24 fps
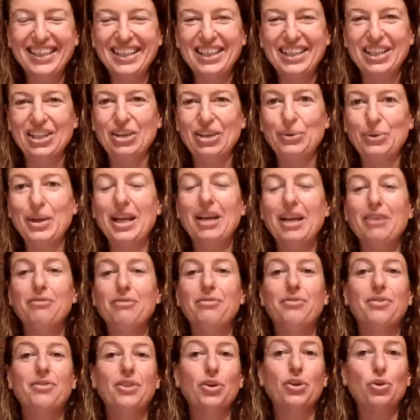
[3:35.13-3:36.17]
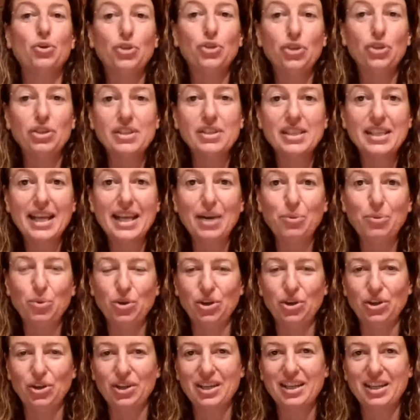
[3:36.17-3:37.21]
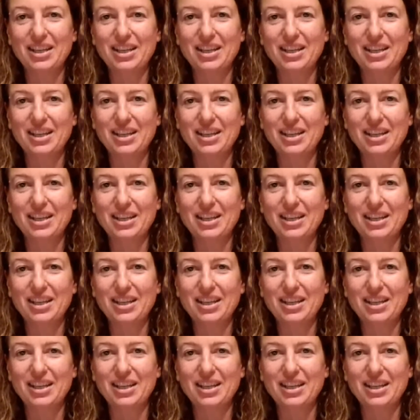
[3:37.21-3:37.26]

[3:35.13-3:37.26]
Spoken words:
We have the Good News Network,